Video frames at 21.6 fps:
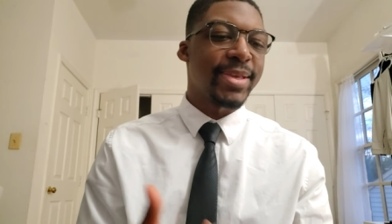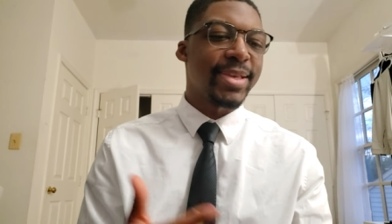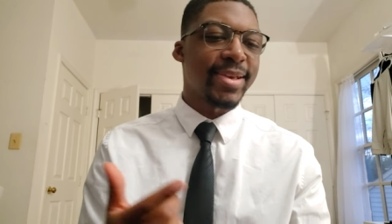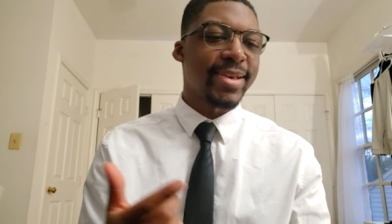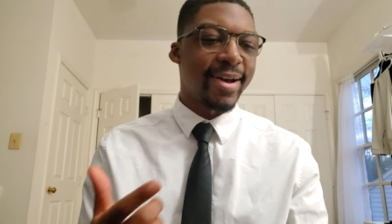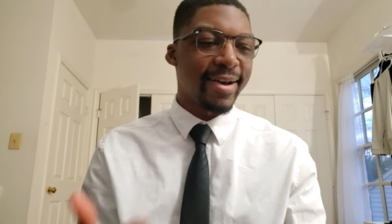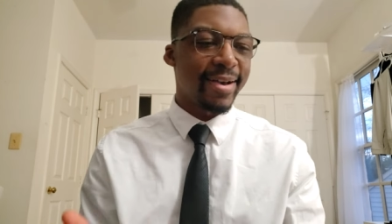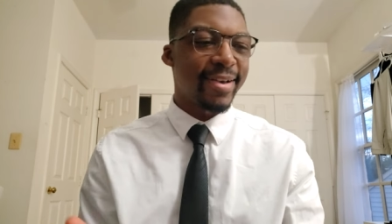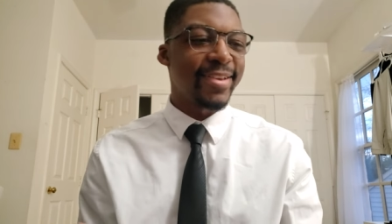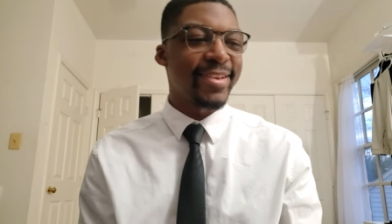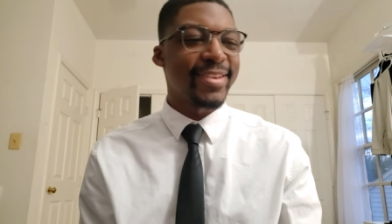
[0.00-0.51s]

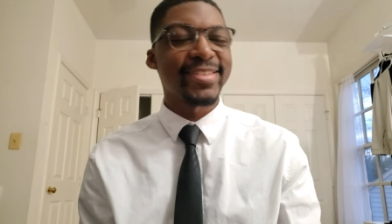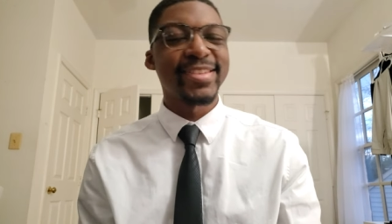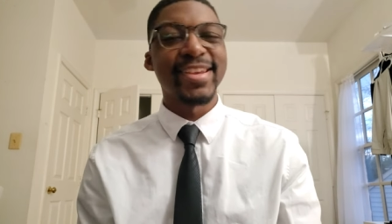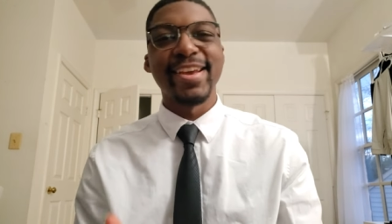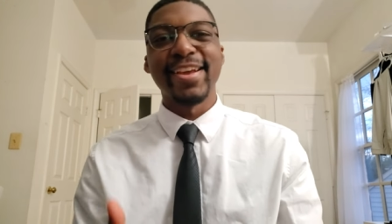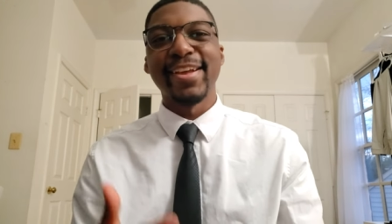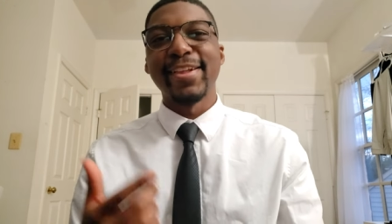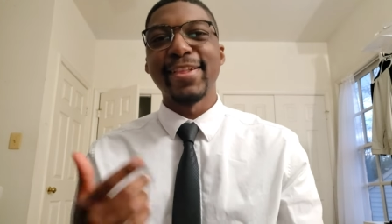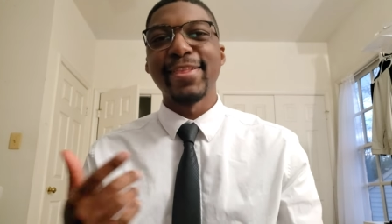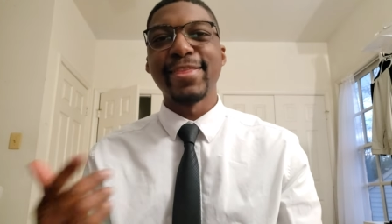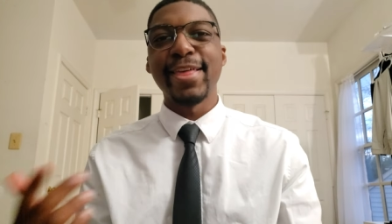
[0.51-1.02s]
because
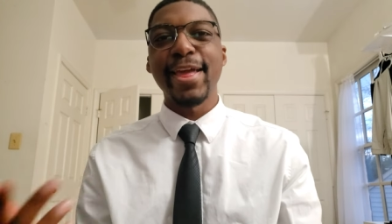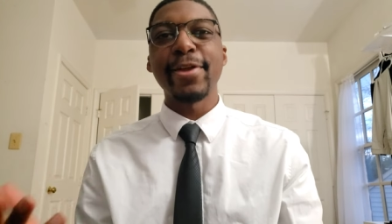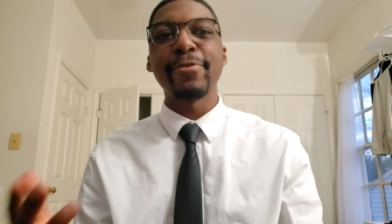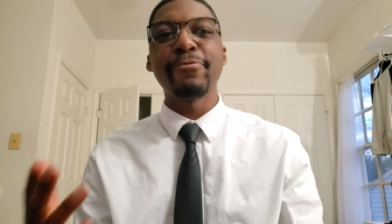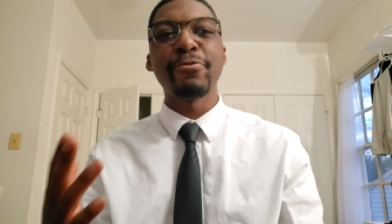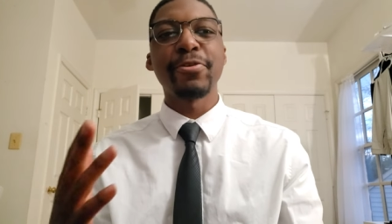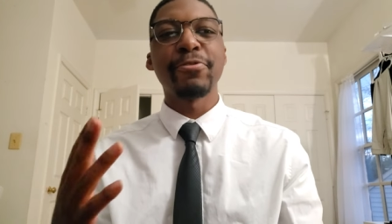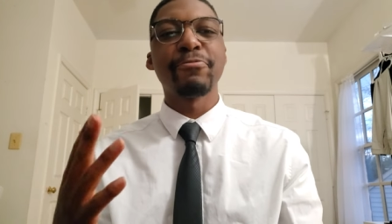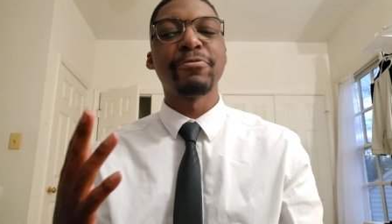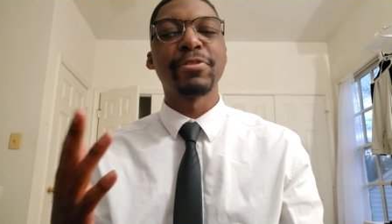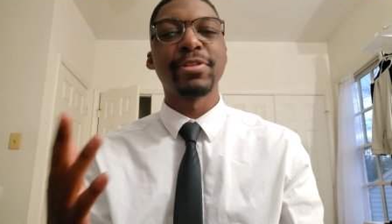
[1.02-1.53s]
they
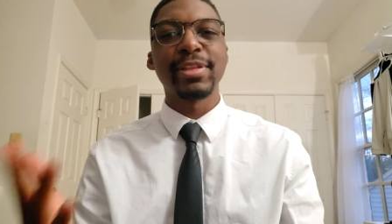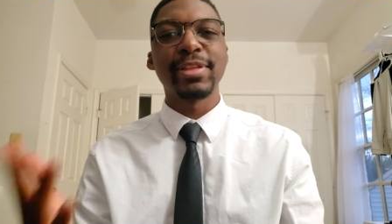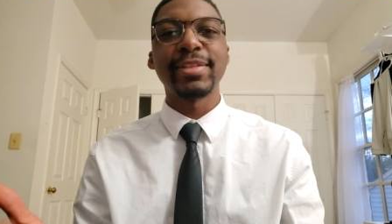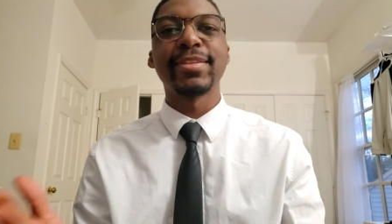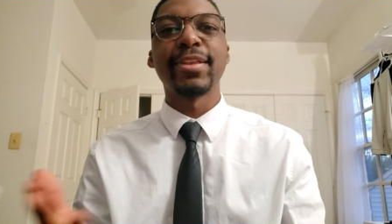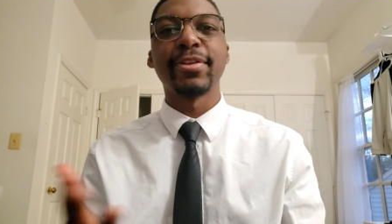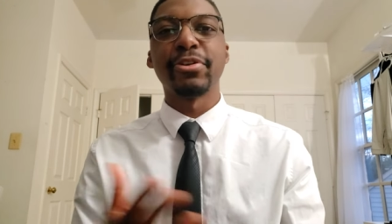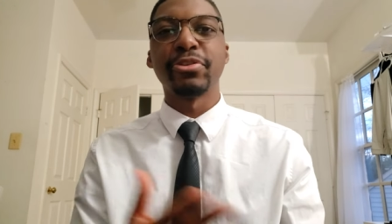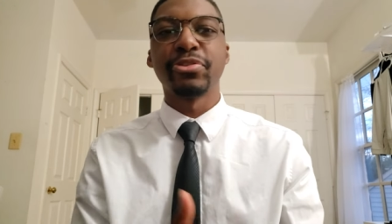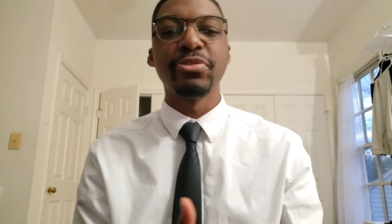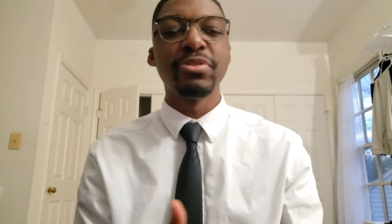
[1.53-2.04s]
were
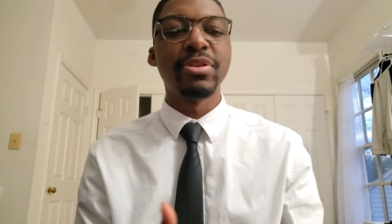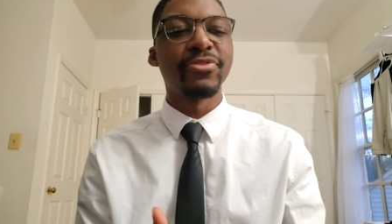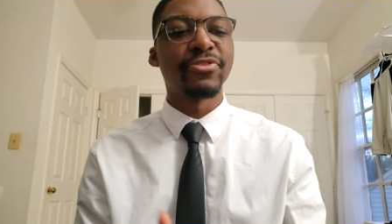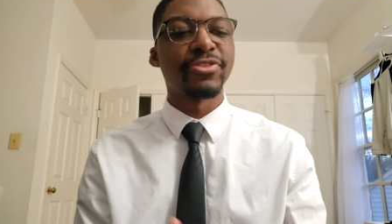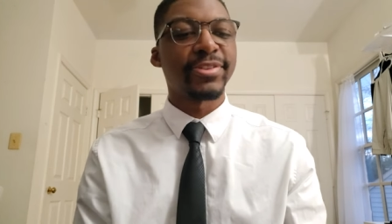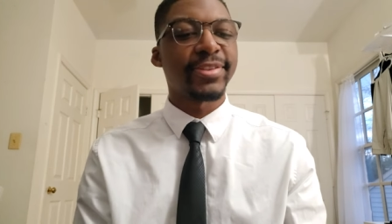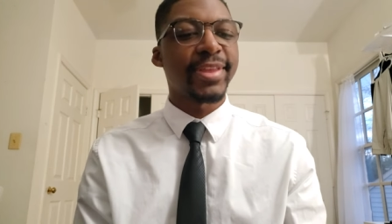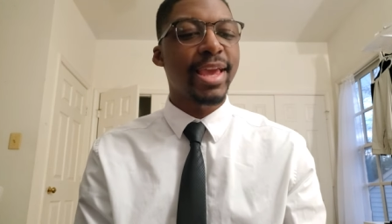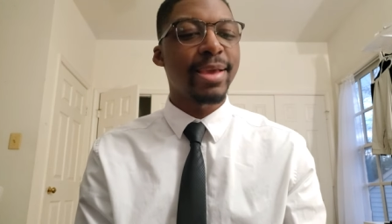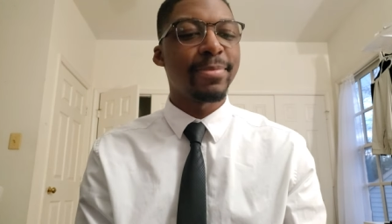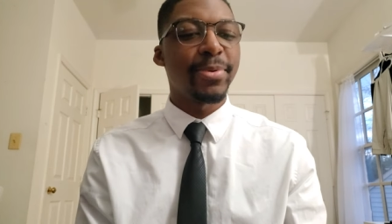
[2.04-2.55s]
released under two
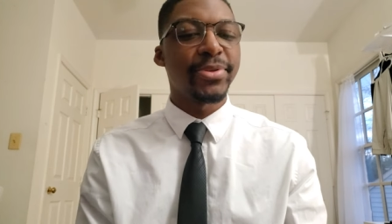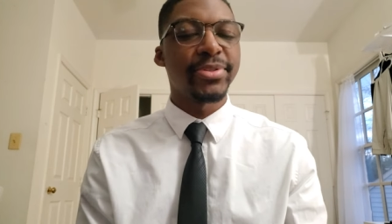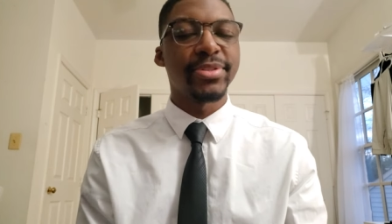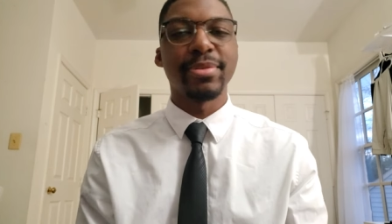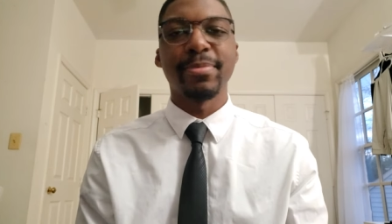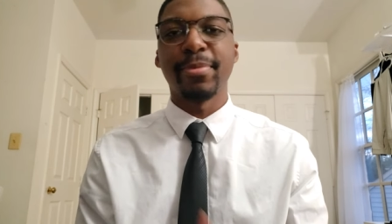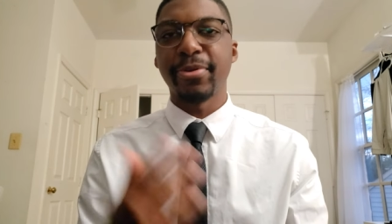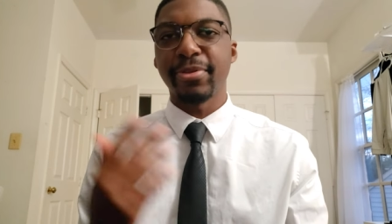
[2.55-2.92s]
different labels.